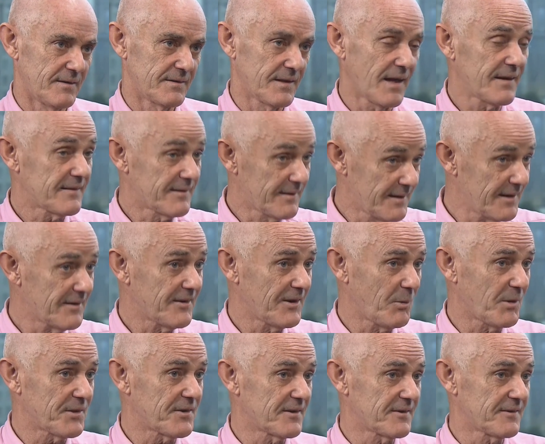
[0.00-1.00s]
That's literally
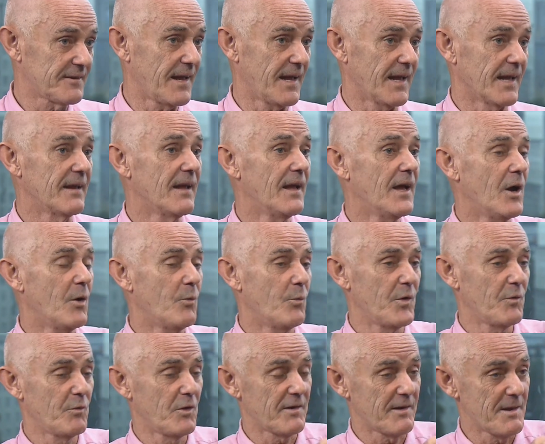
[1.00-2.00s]
what they're saying.
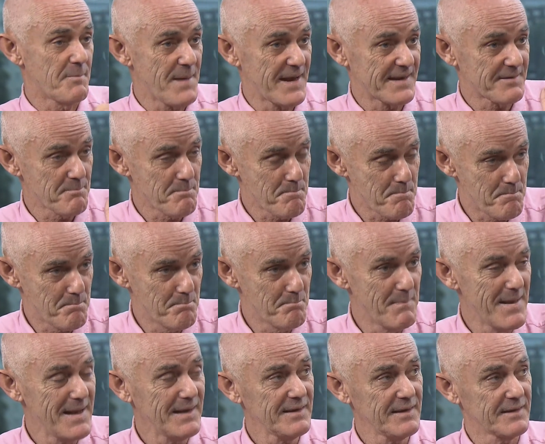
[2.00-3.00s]
We will emit
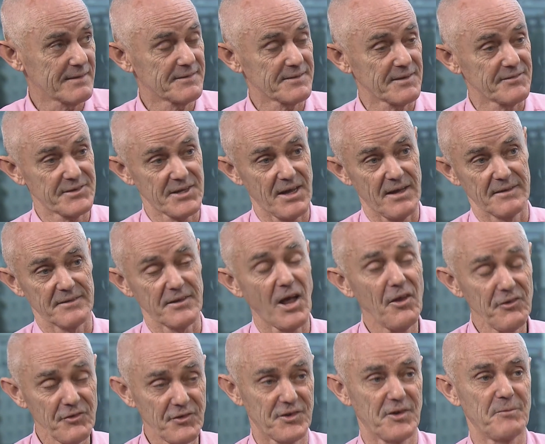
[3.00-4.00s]
millions of tons,
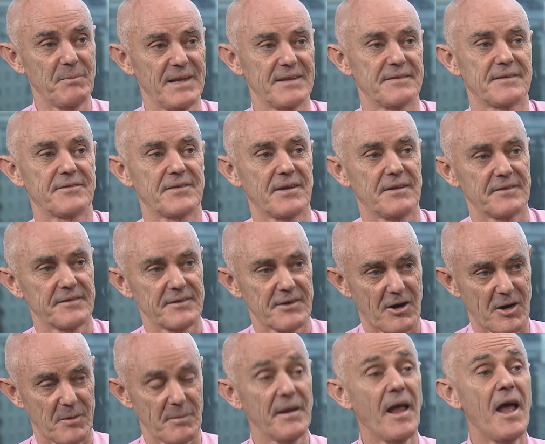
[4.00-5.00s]
hundreds of millions of tons of
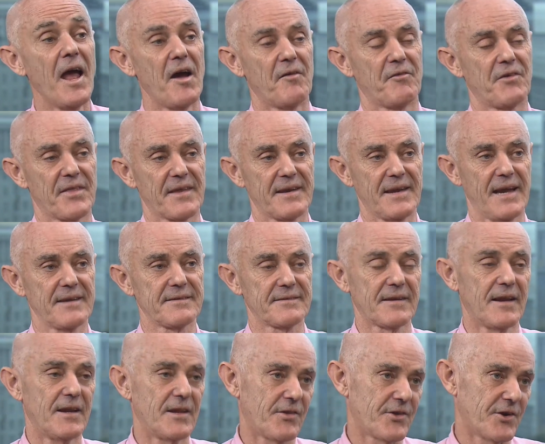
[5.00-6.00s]
carbon for the next
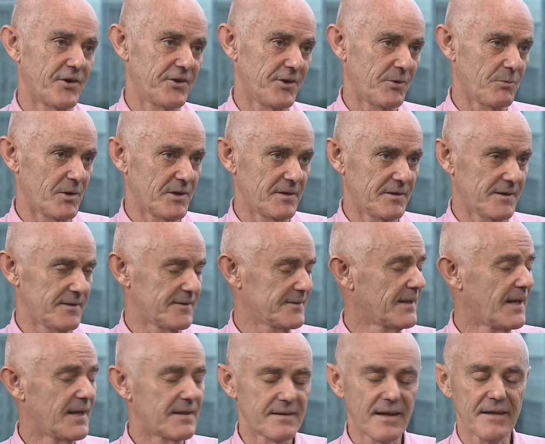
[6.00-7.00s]
31 years.
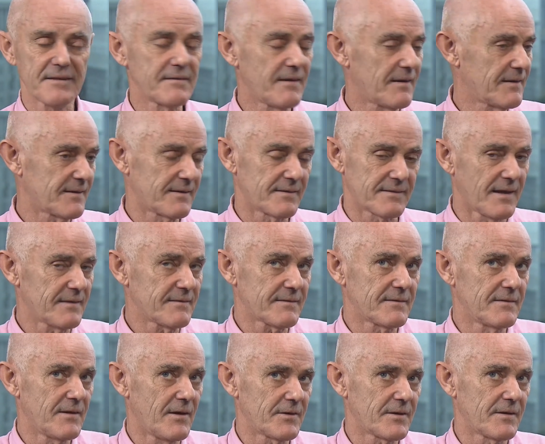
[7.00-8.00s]
That's
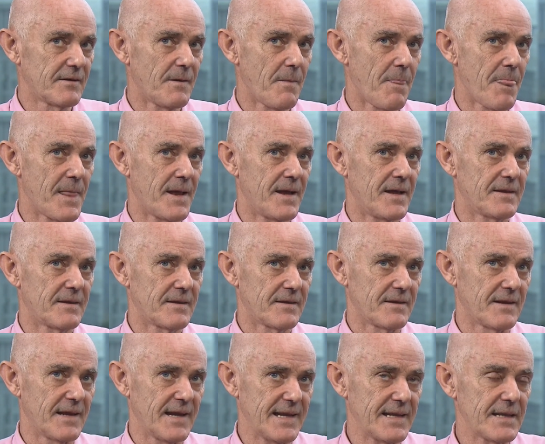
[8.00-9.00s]
not
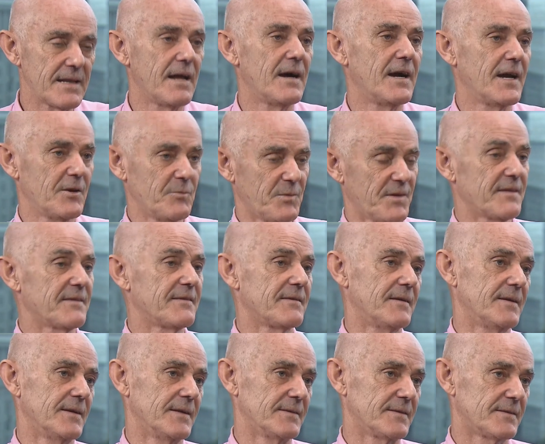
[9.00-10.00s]
in line with the
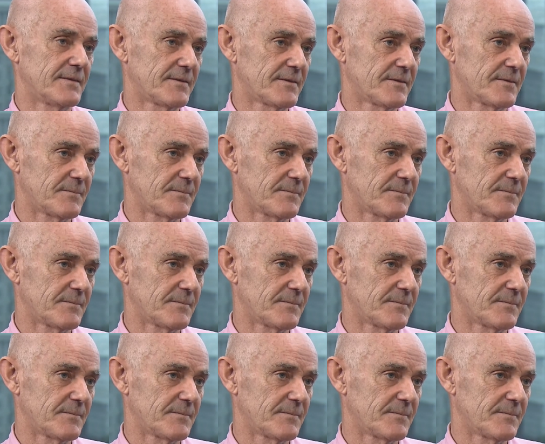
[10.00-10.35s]
science.